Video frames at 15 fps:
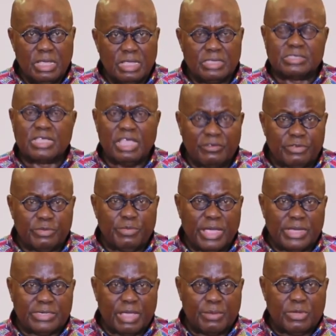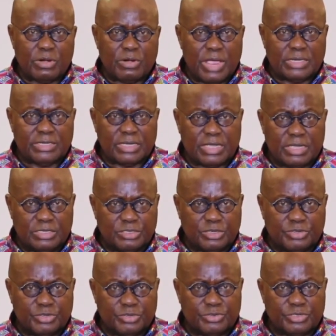is governed by democratic
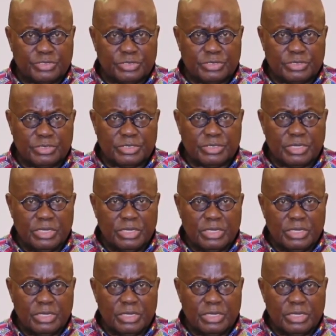institutions